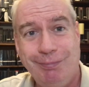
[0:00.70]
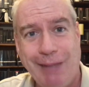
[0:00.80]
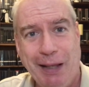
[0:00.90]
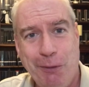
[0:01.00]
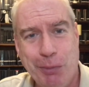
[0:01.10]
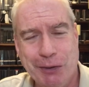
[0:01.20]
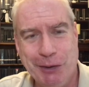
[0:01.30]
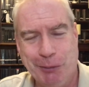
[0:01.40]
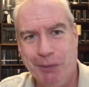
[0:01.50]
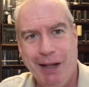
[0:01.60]
Hello,
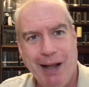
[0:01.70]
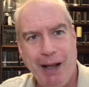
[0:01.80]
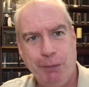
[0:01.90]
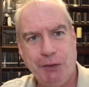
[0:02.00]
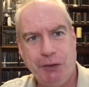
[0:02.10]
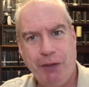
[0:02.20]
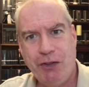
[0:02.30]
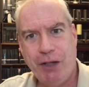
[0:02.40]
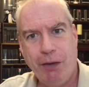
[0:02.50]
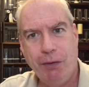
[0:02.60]
BookTube. I was
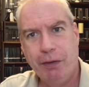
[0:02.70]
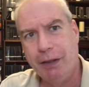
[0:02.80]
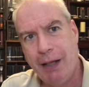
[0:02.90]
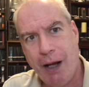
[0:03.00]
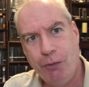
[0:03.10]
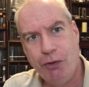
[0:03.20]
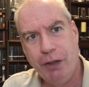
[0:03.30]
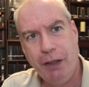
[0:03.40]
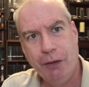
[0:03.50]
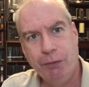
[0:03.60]
stretched out on the couch in
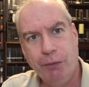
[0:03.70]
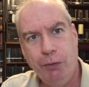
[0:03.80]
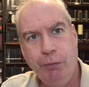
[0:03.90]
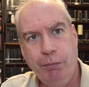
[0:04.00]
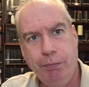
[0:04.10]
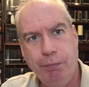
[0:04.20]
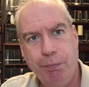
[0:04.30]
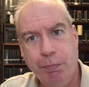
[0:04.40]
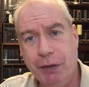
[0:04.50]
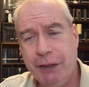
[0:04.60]
the other room,
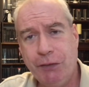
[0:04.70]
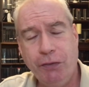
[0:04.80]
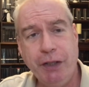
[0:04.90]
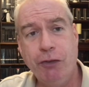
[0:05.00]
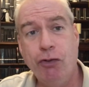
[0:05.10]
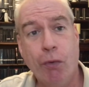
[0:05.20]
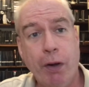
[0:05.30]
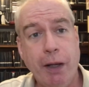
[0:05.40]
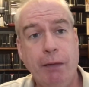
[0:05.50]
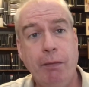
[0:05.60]
blissfully
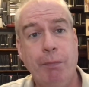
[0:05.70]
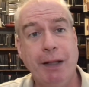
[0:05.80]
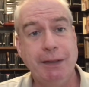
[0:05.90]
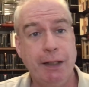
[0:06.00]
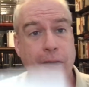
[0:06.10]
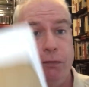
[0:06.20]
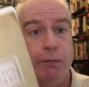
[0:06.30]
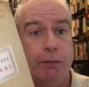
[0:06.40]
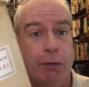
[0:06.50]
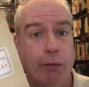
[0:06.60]
enjoying myself,
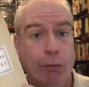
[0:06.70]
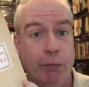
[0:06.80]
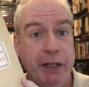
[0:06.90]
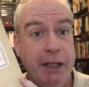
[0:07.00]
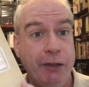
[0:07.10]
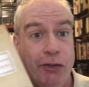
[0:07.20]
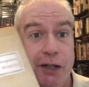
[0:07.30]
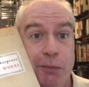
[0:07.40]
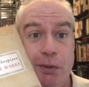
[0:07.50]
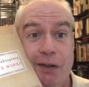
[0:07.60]
reading
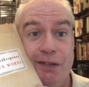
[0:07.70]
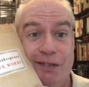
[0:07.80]
Shakespeare.